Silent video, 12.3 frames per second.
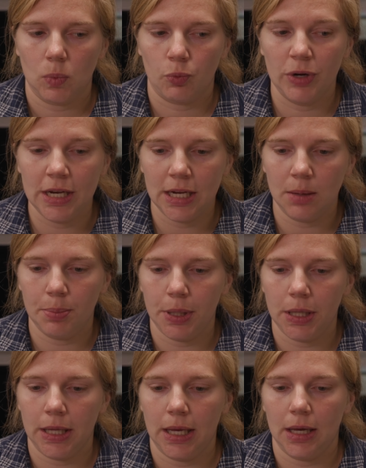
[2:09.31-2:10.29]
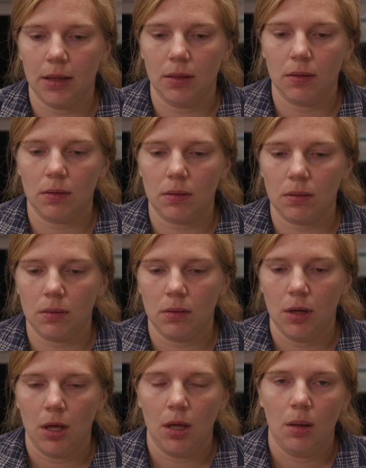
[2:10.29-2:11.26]
reading plans,
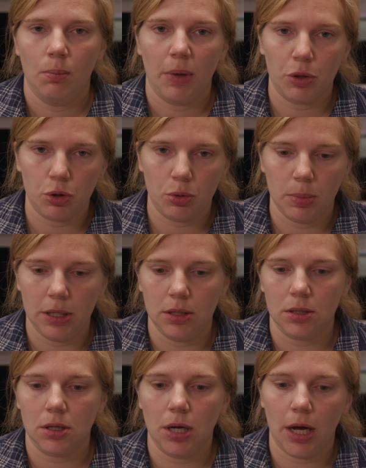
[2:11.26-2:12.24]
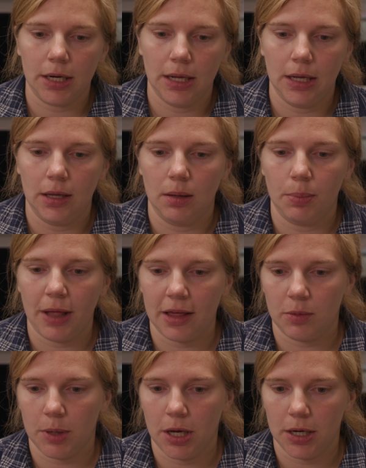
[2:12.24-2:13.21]
measurement, cutting,
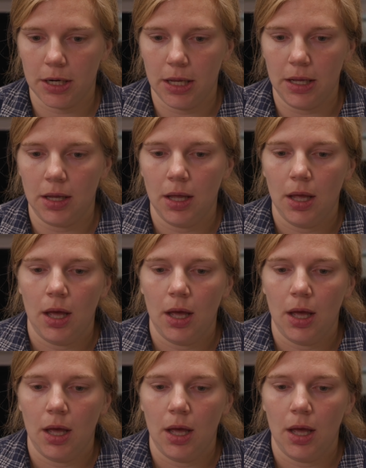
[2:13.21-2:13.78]
plasma cutting,